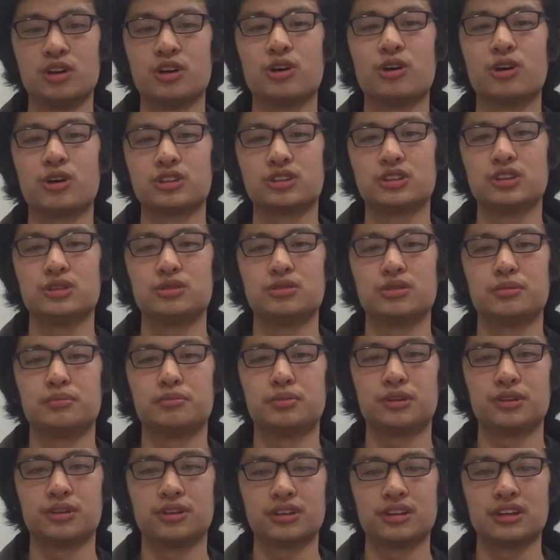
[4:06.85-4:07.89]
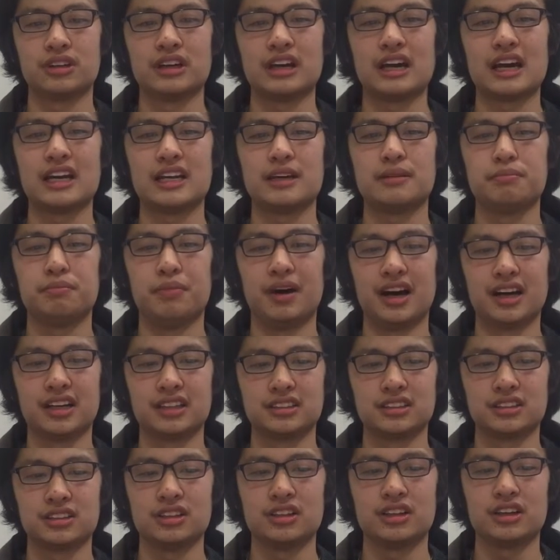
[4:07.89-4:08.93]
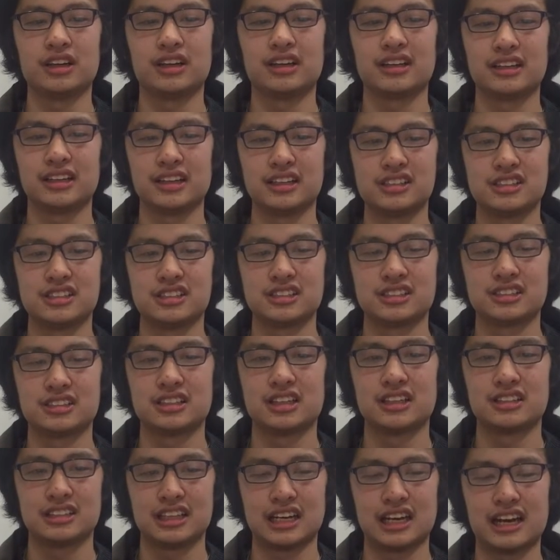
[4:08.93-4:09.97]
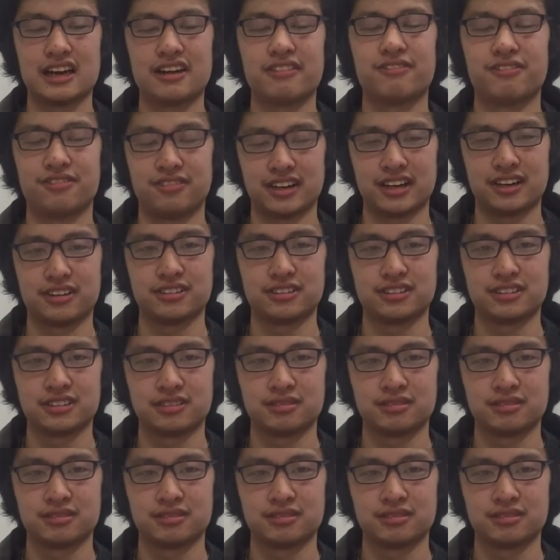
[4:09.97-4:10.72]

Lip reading: or to report any bugs and glitches that they have found.